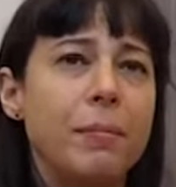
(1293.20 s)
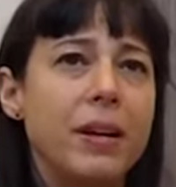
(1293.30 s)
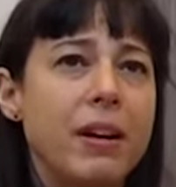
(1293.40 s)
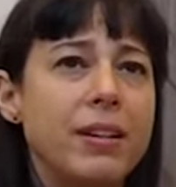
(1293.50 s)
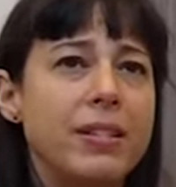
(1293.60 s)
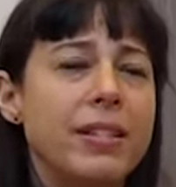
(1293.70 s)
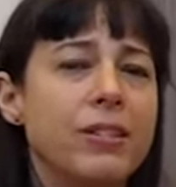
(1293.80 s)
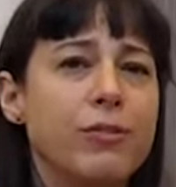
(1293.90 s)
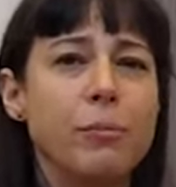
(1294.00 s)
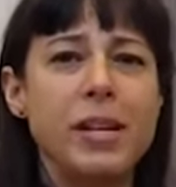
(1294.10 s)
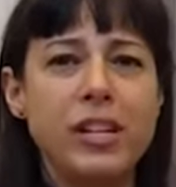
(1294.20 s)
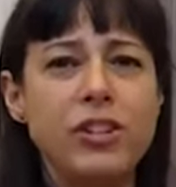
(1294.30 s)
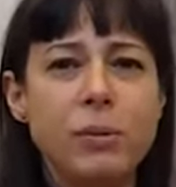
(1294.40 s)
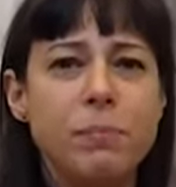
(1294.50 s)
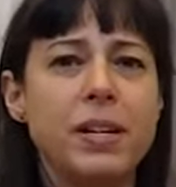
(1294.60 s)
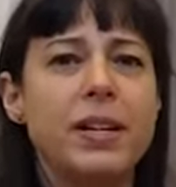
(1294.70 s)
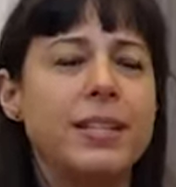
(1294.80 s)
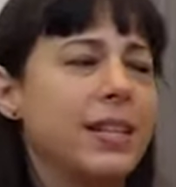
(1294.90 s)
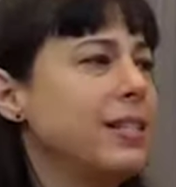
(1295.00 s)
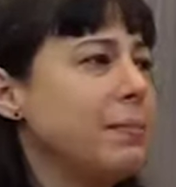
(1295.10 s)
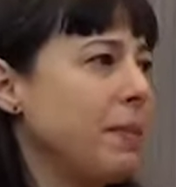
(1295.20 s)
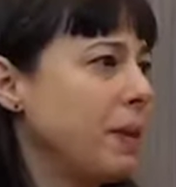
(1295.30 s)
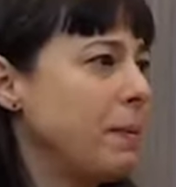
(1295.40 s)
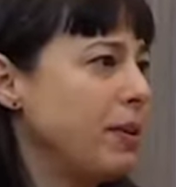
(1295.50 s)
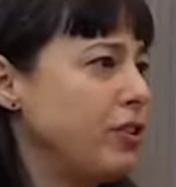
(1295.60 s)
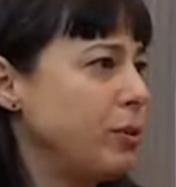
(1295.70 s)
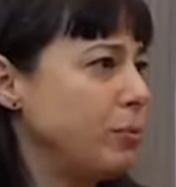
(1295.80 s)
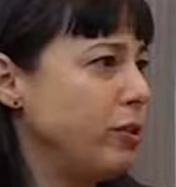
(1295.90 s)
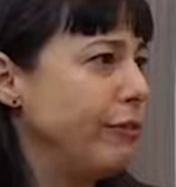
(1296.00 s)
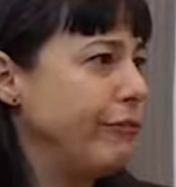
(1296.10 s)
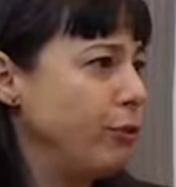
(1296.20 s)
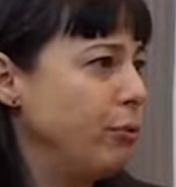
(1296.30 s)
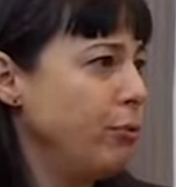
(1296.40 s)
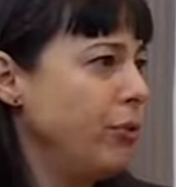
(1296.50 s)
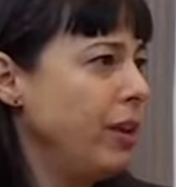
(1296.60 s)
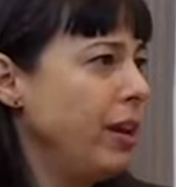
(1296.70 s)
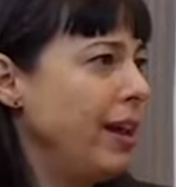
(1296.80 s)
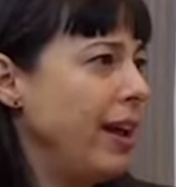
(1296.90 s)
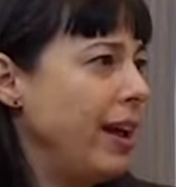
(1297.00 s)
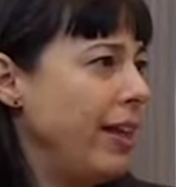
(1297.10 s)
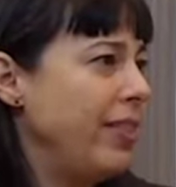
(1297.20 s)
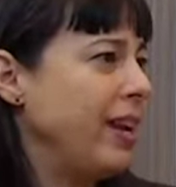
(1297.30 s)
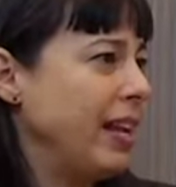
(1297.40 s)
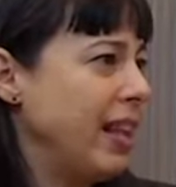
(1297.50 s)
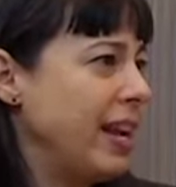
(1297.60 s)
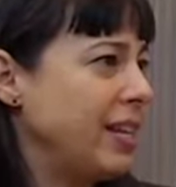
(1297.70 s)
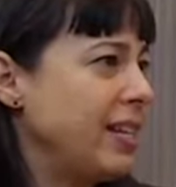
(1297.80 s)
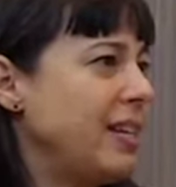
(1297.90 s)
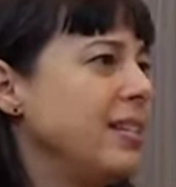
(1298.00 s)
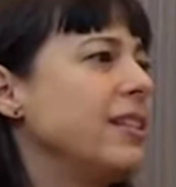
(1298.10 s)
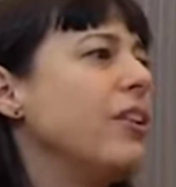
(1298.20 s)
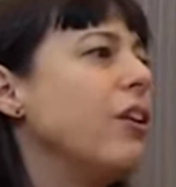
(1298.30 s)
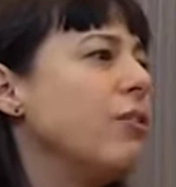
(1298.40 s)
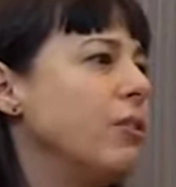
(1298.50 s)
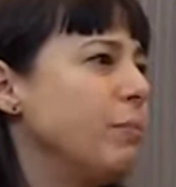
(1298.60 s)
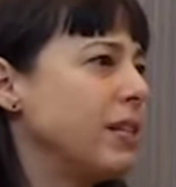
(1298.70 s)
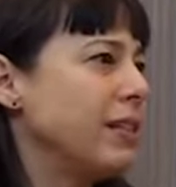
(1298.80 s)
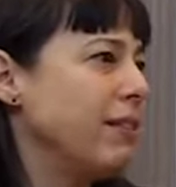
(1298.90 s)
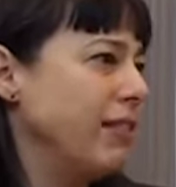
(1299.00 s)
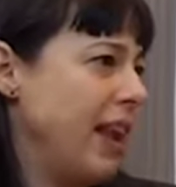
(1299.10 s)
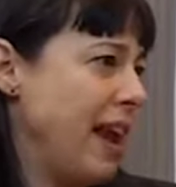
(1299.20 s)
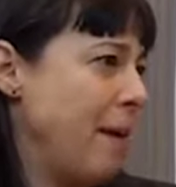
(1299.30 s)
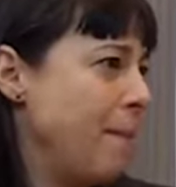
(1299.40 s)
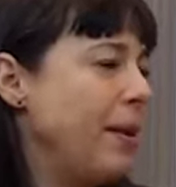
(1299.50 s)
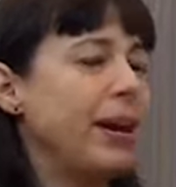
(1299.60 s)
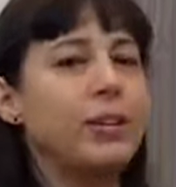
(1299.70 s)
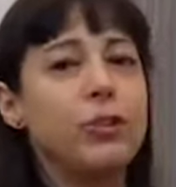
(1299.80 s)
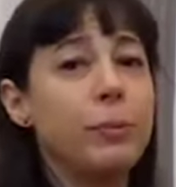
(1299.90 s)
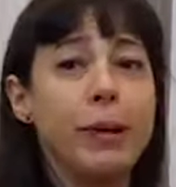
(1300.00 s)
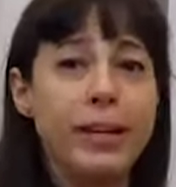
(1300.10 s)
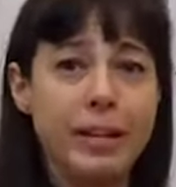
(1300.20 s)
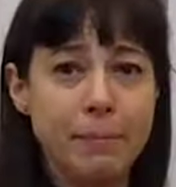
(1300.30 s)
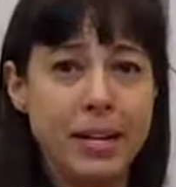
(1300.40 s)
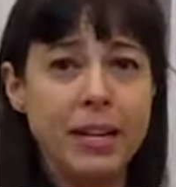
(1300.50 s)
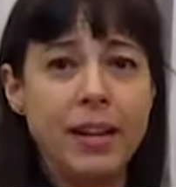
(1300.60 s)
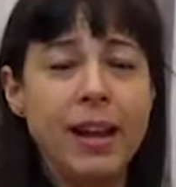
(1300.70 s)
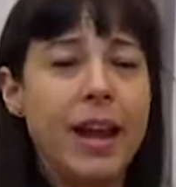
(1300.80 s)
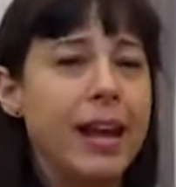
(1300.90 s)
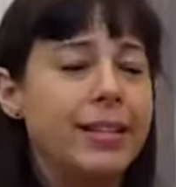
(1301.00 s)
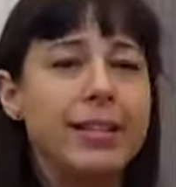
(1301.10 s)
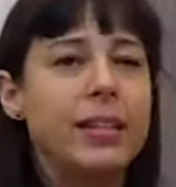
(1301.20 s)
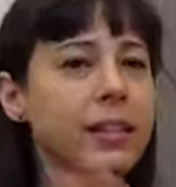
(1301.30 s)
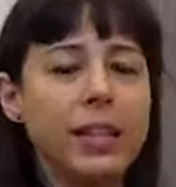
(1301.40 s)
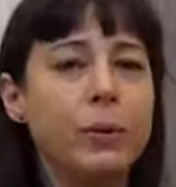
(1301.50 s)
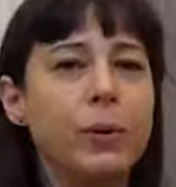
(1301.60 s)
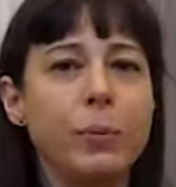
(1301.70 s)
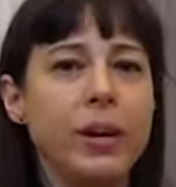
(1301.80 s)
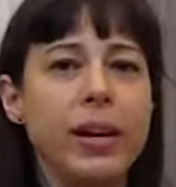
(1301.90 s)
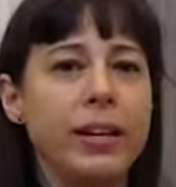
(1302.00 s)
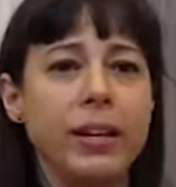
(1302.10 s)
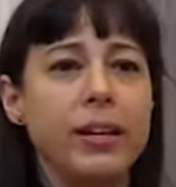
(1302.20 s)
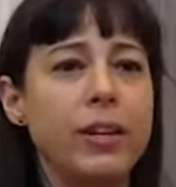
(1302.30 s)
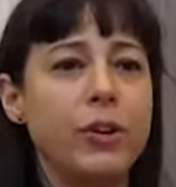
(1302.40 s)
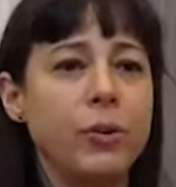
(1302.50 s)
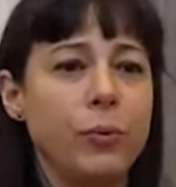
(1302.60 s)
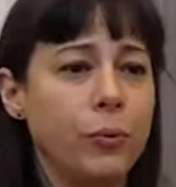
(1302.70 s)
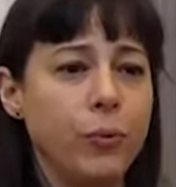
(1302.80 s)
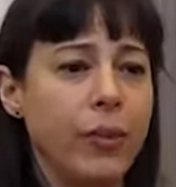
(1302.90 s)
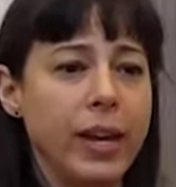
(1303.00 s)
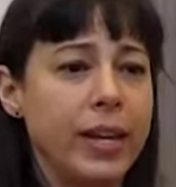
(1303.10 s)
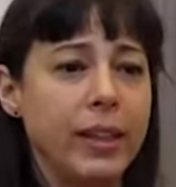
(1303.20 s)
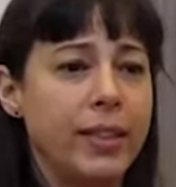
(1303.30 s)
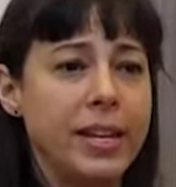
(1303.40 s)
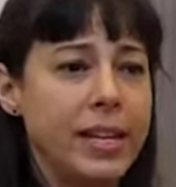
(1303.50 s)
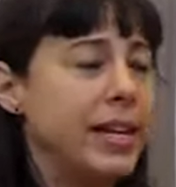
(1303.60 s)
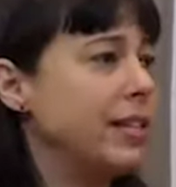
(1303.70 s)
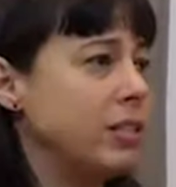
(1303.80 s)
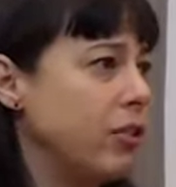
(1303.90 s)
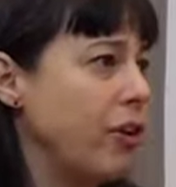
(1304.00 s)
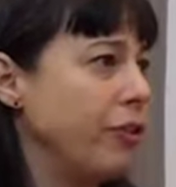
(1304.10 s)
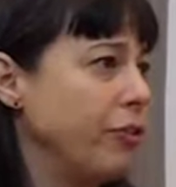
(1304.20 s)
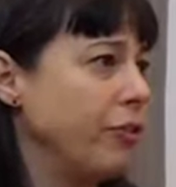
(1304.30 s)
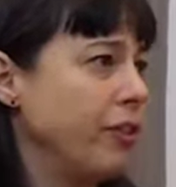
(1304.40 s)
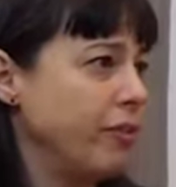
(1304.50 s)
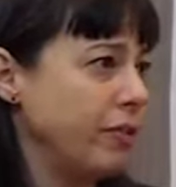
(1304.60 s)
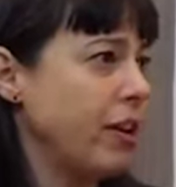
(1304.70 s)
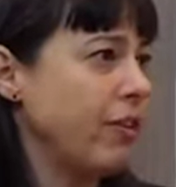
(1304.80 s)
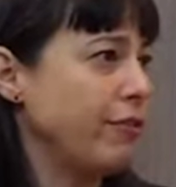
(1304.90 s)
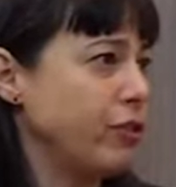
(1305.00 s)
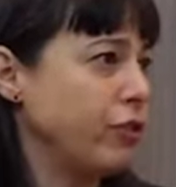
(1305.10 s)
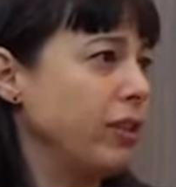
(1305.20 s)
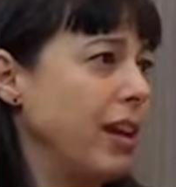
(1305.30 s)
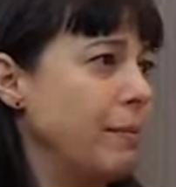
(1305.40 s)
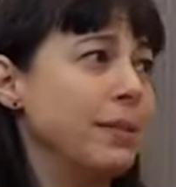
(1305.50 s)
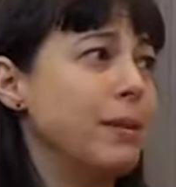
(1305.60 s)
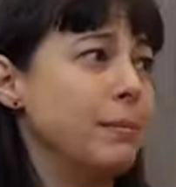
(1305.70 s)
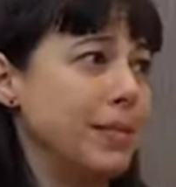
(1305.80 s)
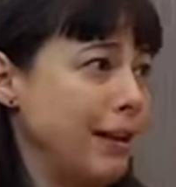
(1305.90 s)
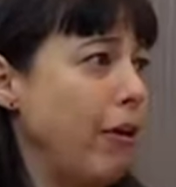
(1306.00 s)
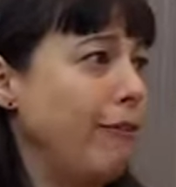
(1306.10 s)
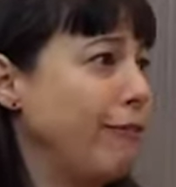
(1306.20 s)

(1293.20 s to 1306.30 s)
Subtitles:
because he's from Egypt, and I said something about Egyptian food and that I liked it, and he said, oh, you must love lamb. And I told him I didn't eat meat. And suddenly we were in, you know, like that he had slaughtered the sacrificial lambs himself.